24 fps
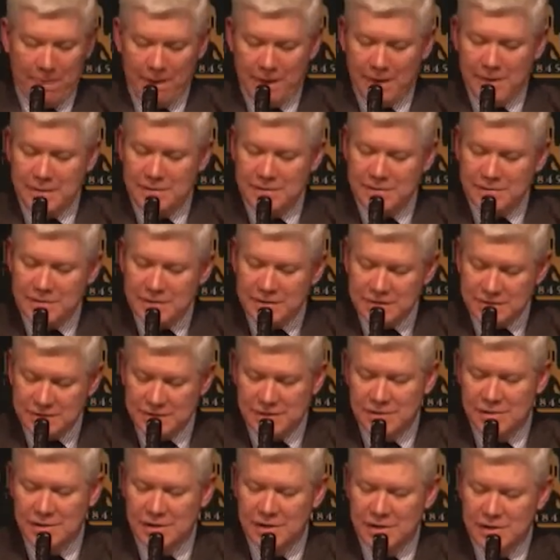and indeed
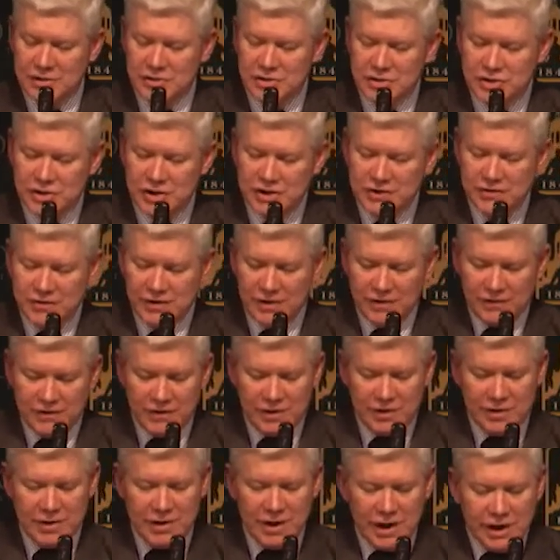to change their
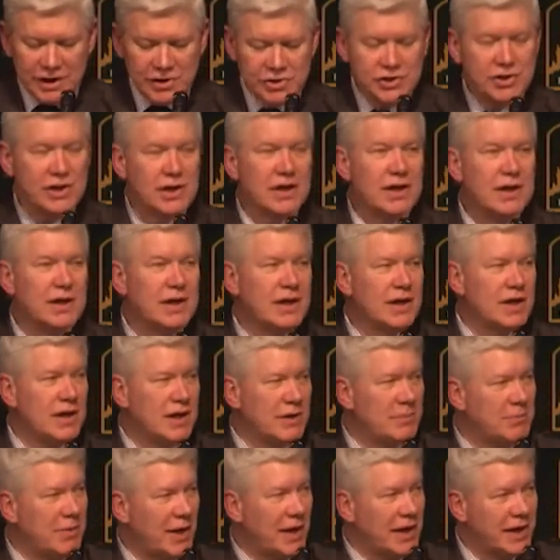very nature
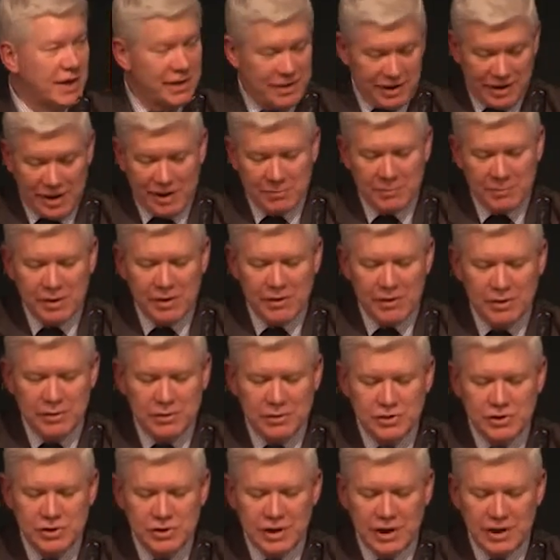by chemical,
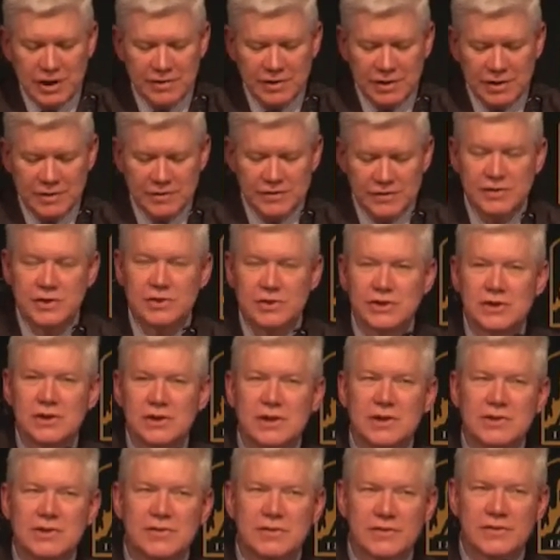genetic, and
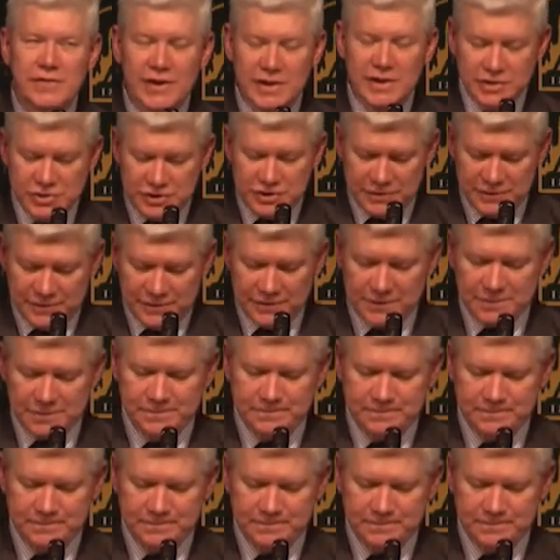surgical interventions.